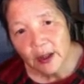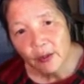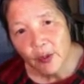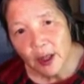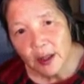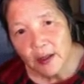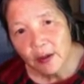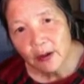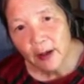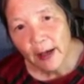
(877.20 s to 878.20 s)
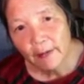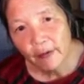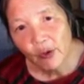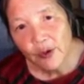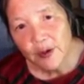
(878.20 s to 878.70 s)
wind is going to have a
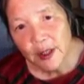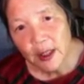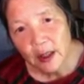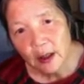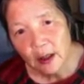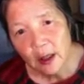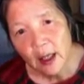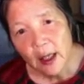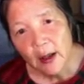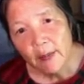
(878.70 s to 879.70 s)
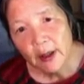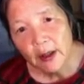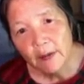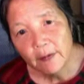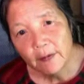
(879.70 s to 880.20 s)
force here, but
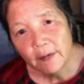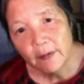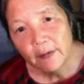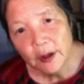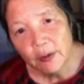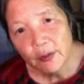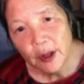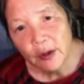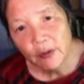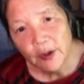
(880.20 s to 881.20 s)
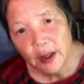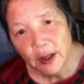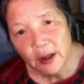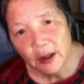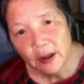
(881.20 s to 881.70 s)
if you put the wind over
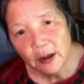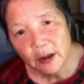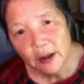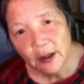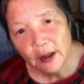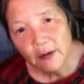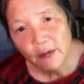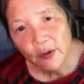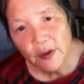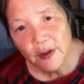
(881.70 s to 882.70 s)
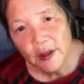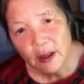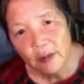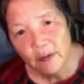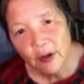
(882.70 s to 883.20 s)
here, the force is going
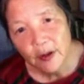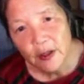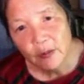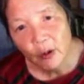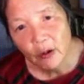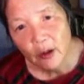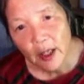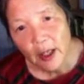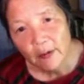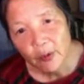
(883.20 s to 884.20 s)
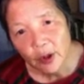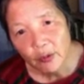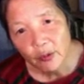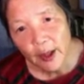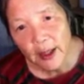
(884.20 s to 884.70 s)
to be very small. If you put it
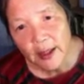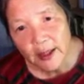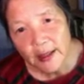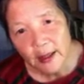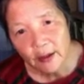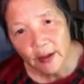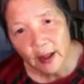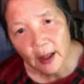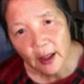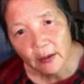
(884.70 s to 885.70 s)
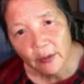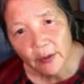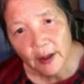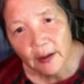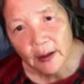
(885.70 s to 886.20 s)
right in the center there, I don't
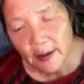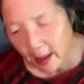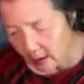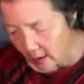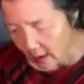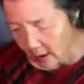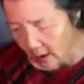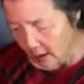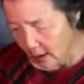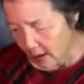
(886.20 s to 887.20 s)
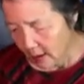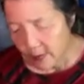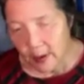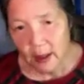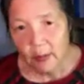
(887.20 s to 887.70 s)
think that
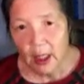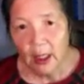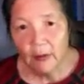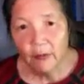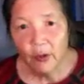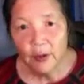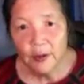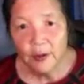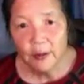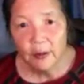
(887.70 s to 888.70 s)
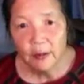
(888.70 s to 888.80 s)
there's going to be any force.